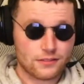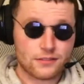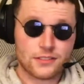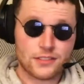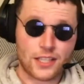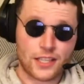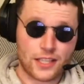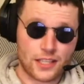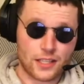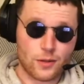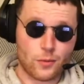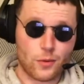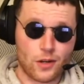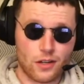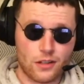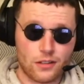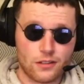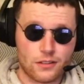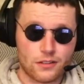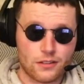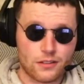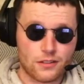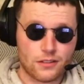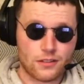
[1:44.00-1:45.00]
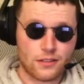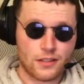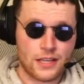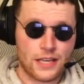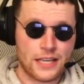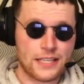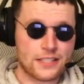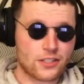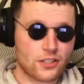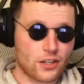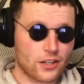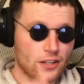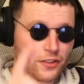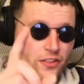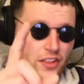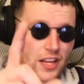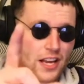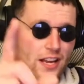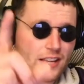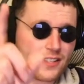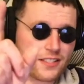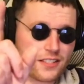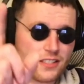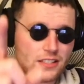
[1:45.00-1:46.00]
Tell you what, he's got
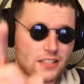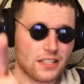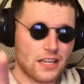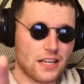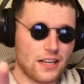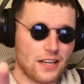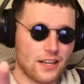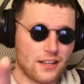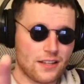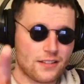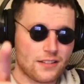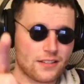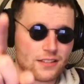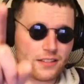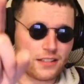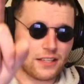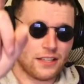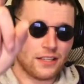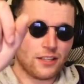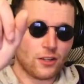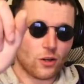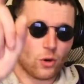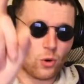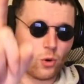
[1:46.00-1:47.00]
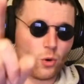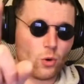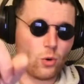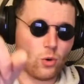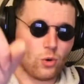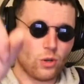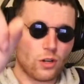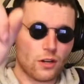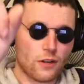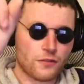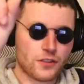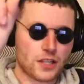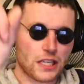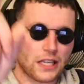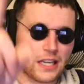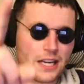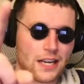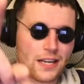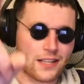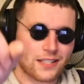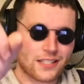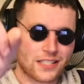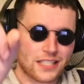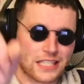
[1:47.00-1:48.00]
1,000 yards in all of the
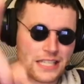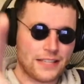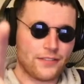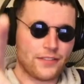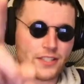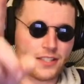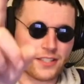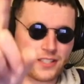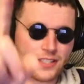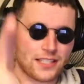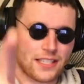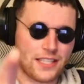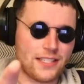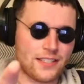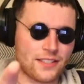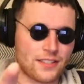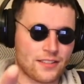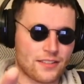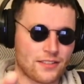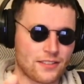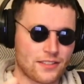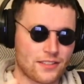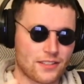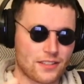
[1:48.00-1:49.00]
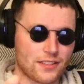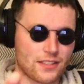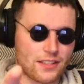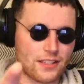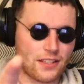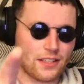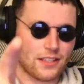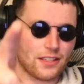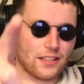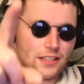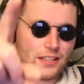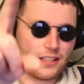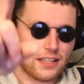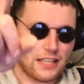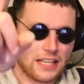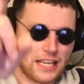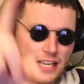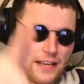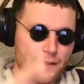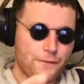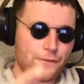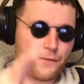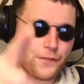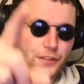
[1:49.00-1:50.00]
last 7 seasons.
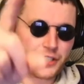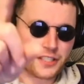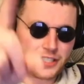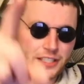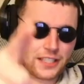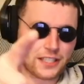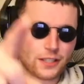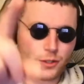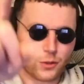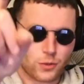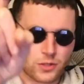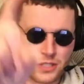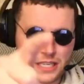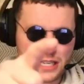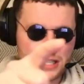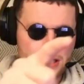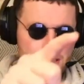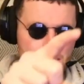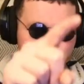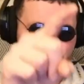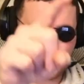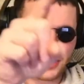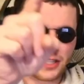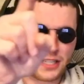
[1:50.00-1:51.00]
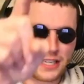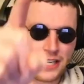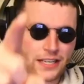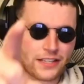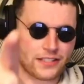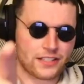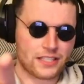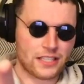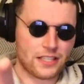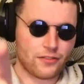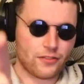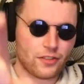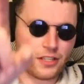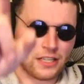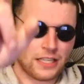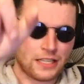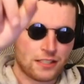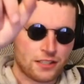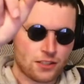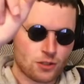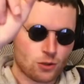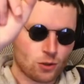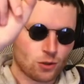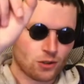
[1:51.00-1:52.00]
Every single season for the last 7,
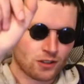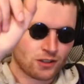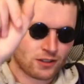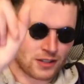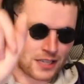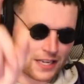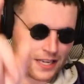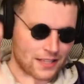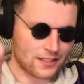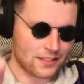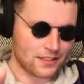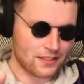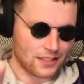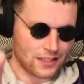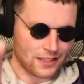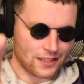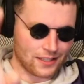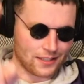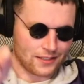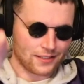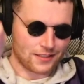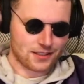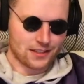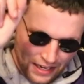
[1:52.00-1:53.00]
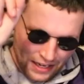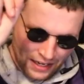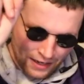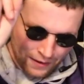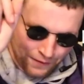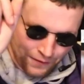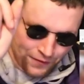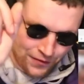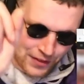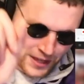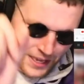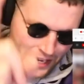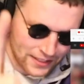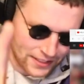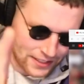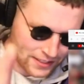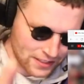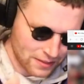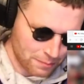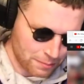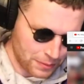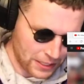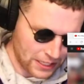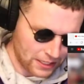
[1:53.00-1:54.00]
he's scored 1,000 yards. And if that
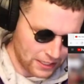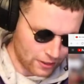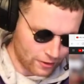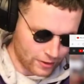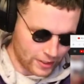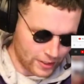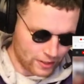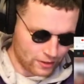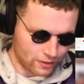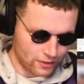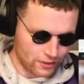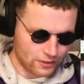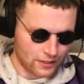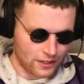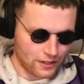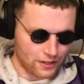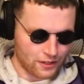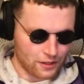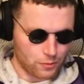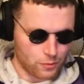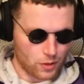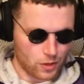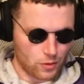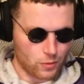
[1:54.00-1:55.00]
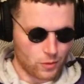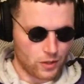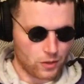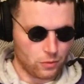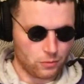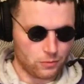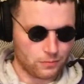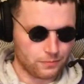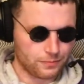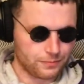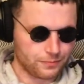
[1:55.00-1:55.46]
doesn't pique your interest, I don't know what will.